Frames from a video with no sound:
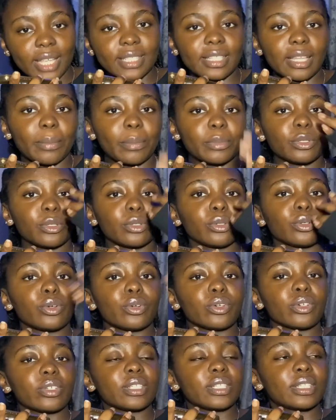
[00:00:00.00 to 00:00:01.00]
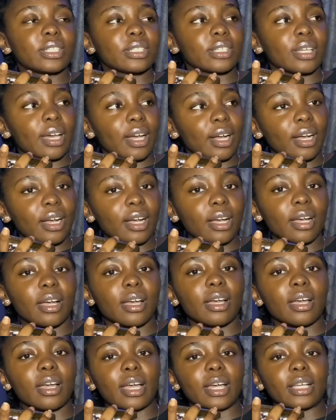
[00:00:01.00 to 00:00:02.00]
the episode goes,
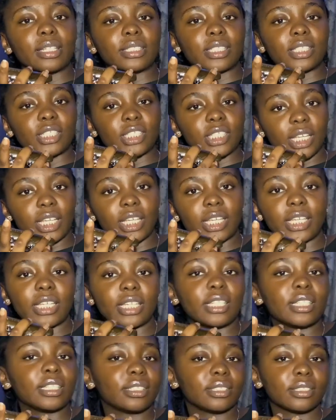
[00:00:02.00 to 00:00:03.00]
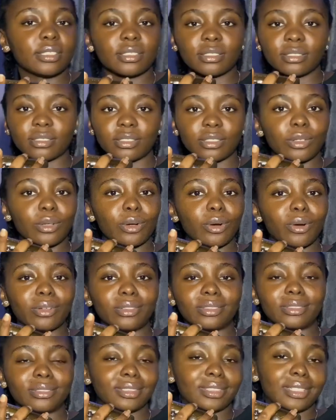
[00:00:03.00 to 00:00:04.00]
Kanga and Jane go
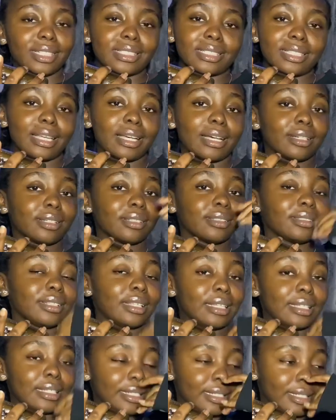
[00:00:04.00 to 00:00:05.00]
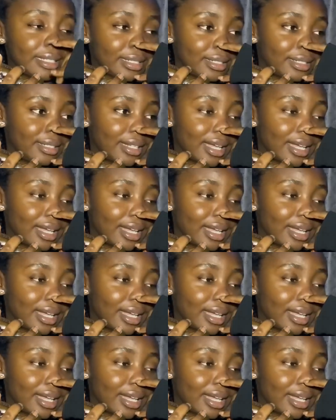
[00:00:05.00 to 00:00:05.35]
on dates like things,